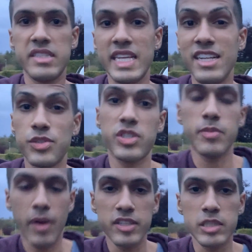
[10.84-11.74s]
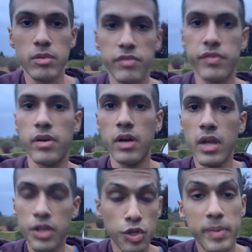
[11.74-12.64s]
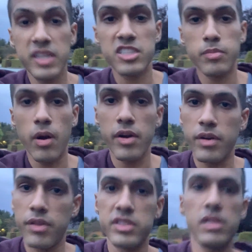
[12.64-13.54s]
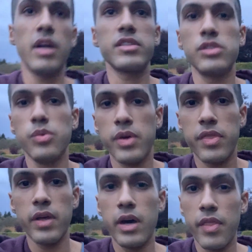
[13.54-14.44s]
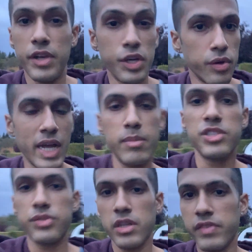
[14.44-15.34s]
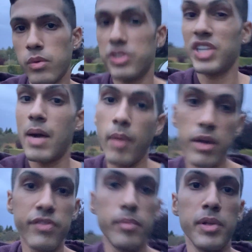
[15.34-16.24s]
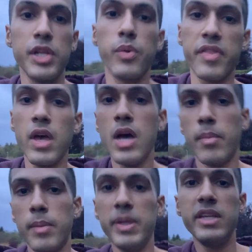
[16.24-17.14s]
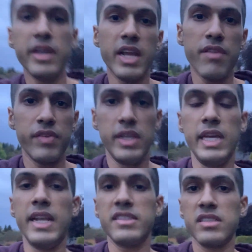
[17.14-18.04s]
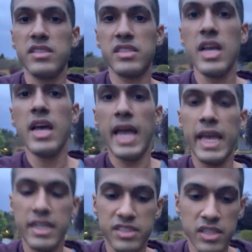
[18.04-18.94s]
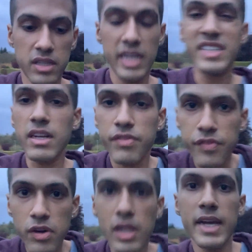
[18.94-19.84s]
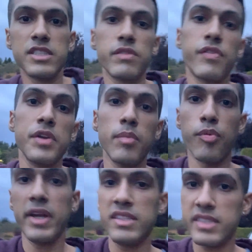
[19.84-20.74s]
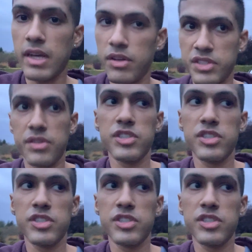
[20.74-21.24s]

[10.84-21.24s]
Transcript: it is responsible for you being smarter. There's a lot to do with the neurochemistry of it, which I'm unfamiliar with, but BDNF, in essence, it's like a fertilizer for your brain cells, and